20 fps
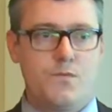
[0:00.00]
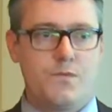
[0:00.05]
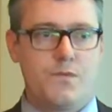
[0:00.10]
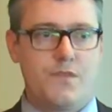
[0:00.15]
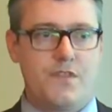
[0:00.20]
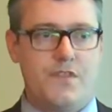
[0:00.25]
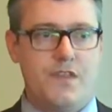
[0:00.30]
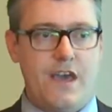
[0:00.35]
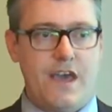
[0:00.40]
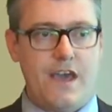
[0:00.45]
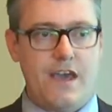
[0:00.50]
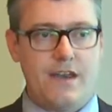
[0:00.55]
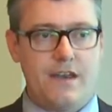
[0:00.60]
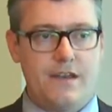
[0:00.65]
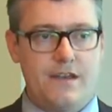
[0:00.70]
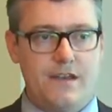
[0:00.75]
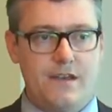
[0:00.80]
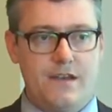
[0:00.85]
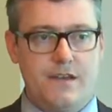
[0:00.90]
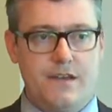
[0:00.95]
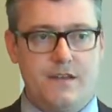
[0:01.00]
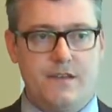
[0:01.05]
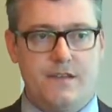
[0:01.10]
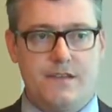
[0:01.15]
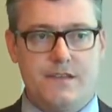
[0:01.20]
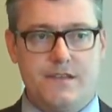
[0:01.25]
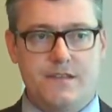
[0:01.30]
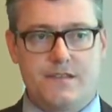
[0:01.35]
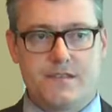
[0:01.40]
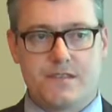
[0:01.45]
That
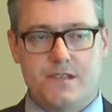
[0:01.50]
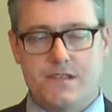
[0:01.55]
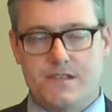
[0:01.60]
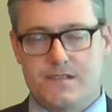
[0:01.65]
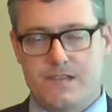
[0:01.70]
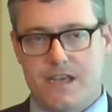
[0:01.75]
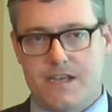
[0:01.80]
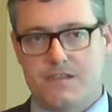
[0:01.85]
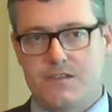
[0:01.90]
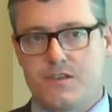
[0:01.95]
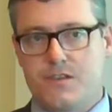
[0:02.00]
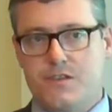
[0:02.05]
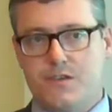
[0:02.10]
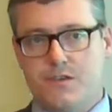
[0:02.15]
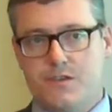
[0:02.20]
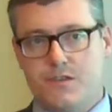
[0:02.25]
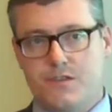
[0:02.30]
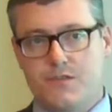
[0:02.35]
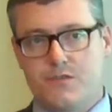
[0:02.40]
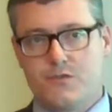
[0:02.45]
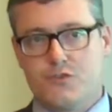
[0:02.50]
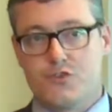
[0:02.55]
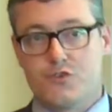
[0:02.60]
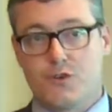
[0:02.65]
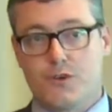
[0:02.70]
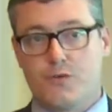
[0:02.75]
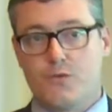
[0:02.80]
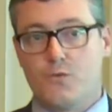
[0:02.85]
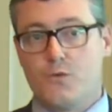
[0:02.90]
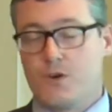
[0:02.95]
is executed through
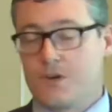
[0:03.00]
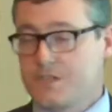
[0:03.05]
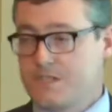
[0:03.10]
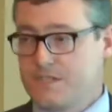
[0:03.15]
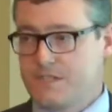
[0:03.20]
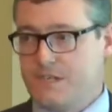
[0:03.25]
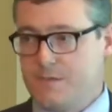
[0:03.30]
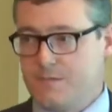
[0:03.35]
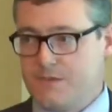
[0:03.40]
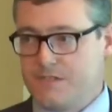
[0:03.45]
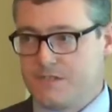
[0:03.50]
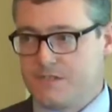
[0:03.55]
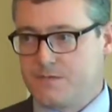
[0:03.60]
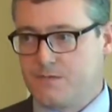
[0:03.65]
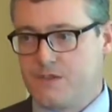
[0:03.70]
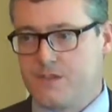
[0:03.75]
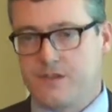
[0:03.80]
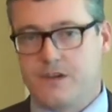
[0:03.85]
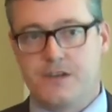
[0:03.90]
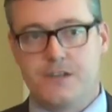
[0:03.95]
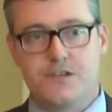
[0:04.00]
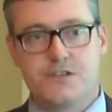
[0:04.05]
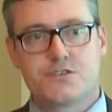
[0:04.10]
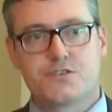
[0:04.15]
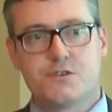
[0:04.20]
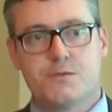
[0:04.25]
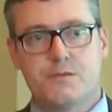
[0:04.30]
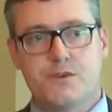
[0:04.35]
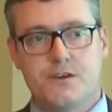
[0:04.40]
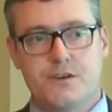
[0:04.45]
joint work statements with our
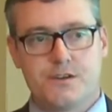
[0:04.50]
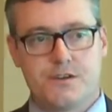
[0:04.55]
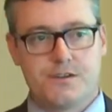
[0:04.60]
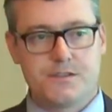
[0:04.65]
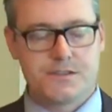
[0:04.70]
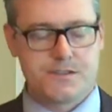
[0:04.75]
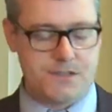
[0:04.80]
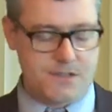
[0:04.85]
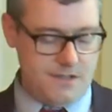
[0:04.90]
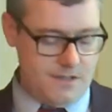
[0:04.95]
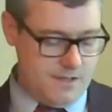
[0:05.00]
industry partners.